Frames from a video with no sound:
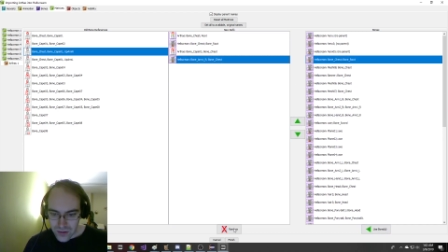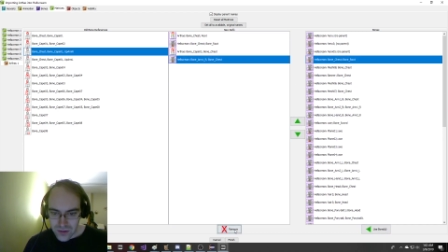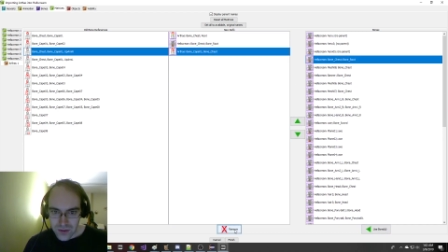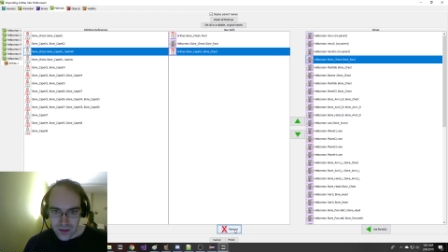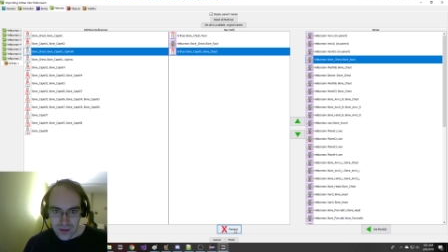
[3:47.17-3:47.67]

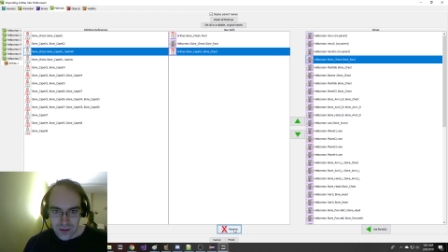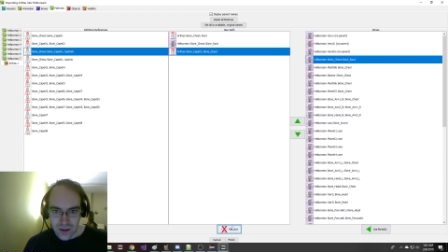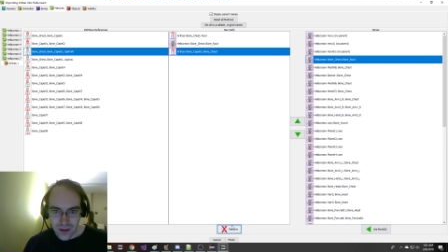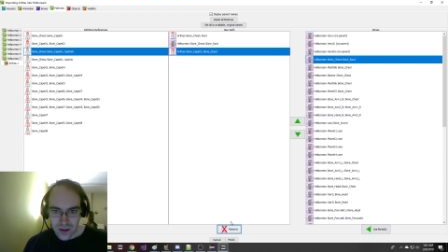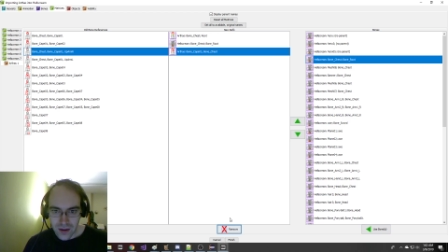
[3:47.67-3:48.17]
Take
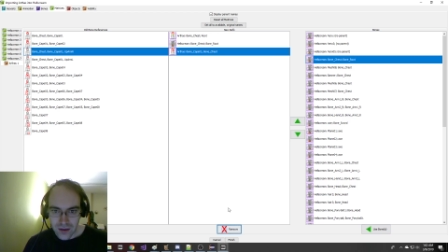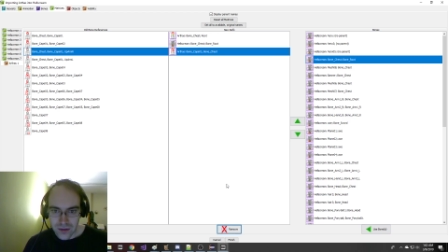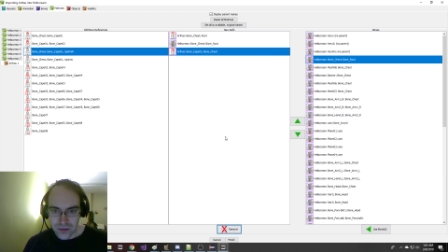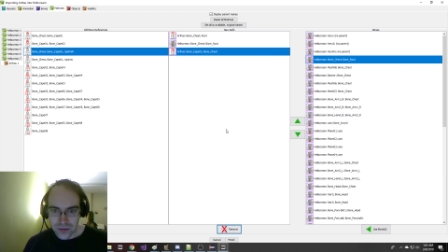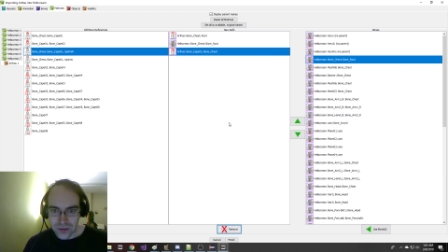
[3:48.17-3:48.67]
that
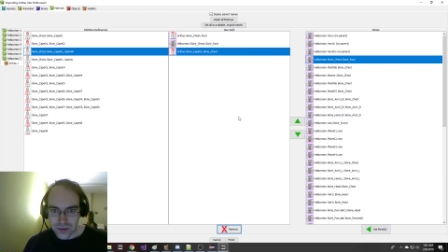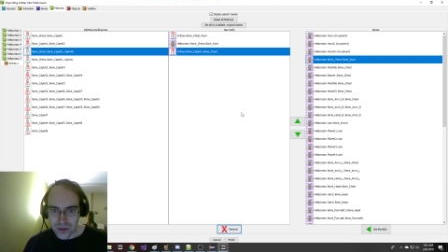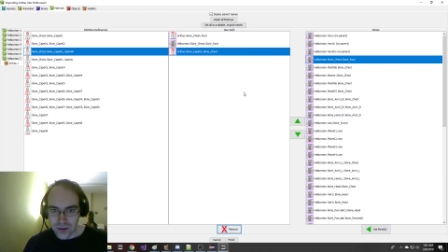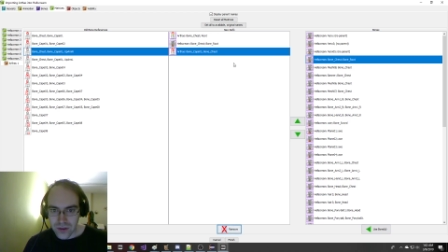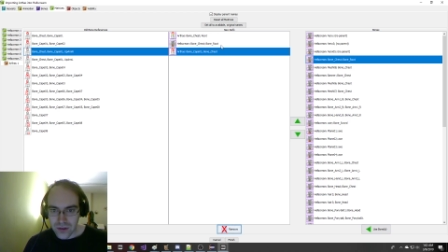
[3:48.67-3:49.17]
out.
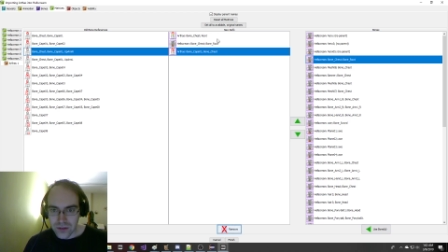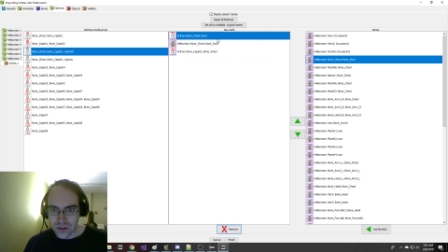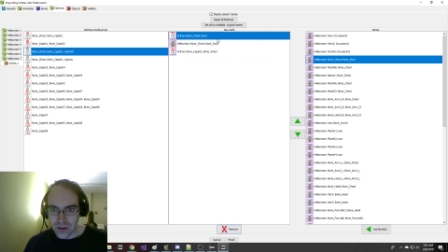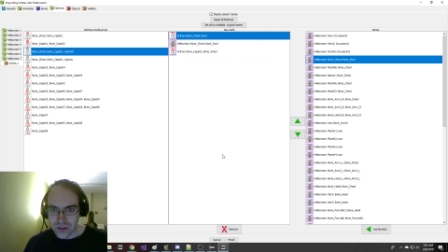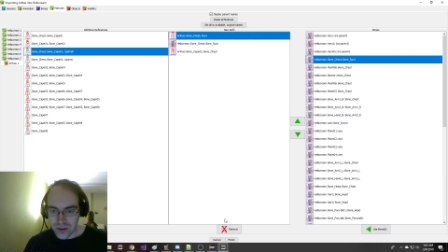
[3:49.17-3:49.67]

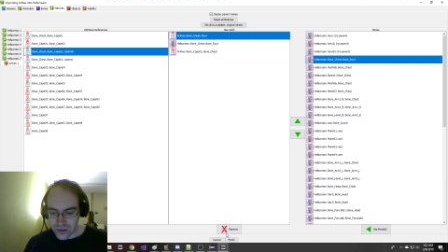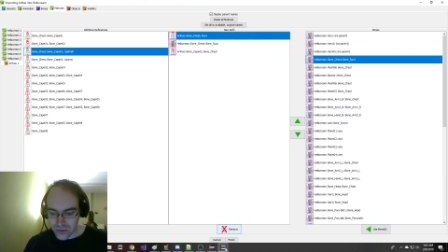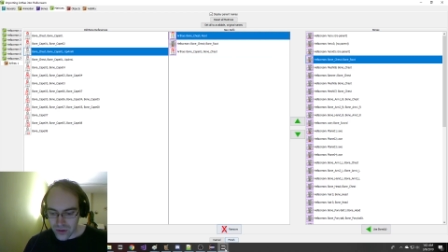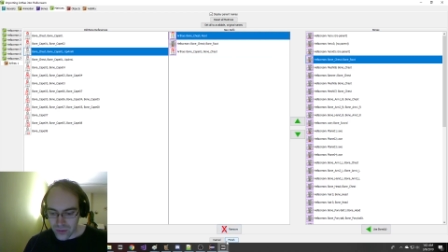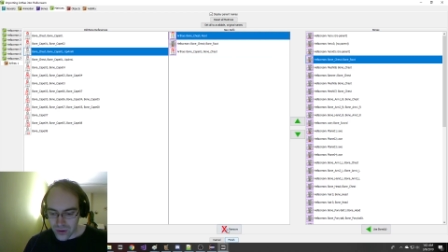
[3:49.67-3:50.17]
Sorry, I took out the
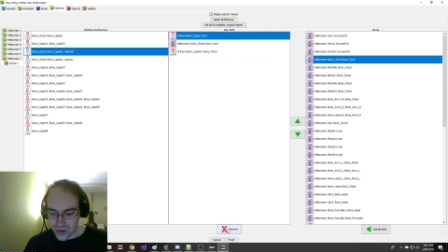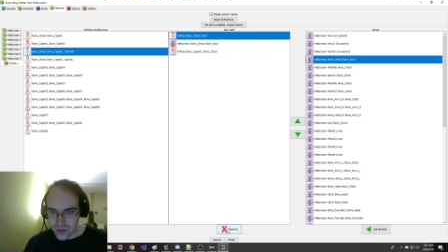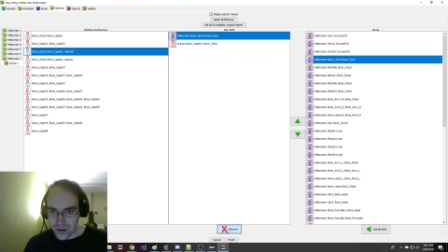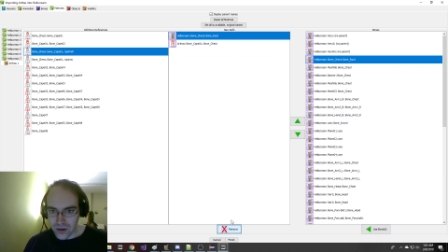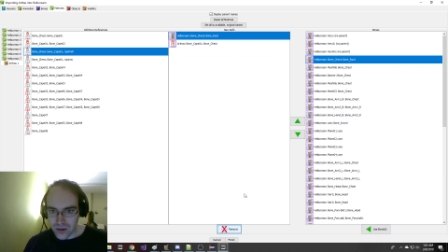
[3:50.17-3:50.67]
wrong one there.
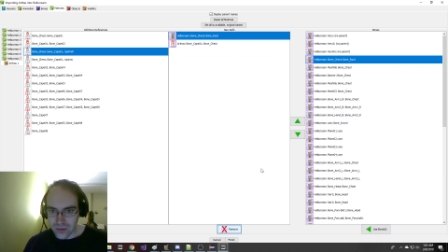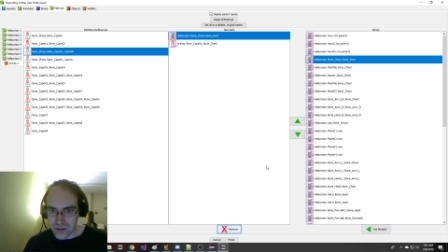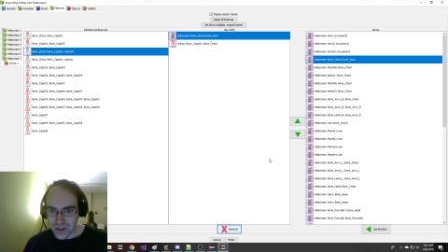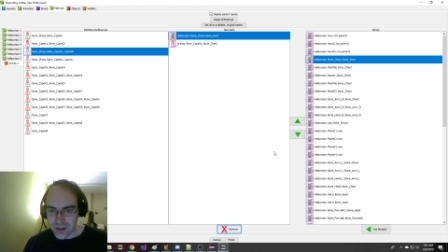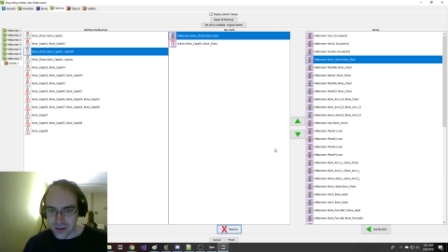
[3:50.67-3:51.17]
We'll
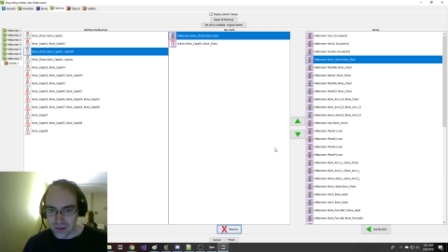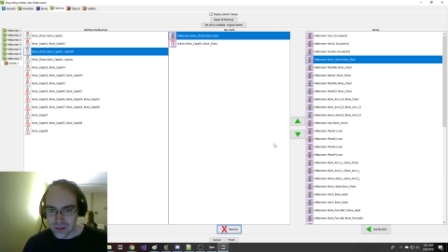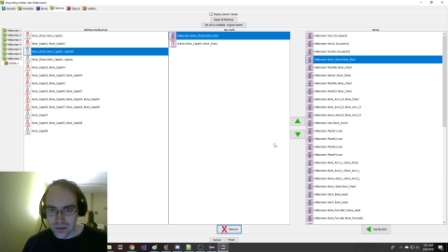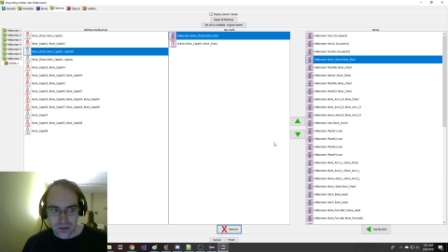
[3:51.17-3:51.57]
take out